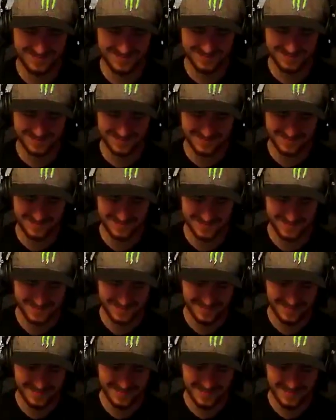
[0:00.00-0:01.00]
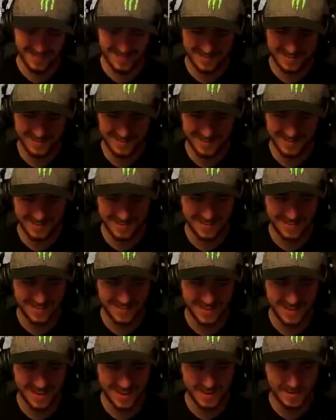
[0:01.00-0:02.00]
I'm not. Good
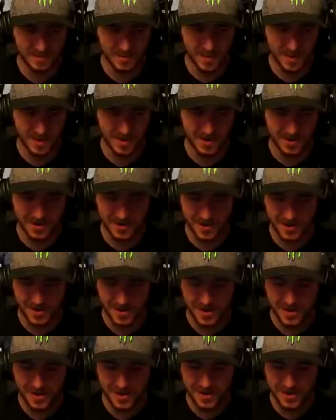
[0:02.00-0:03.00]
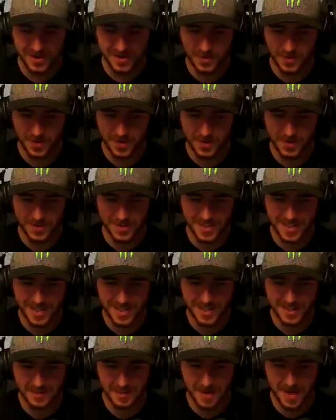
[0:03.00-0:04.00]
luck, bro. No way. You're 23
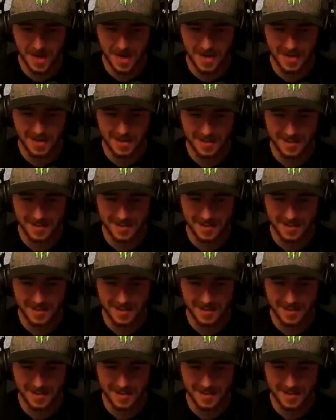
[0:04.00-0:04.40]
seconds back.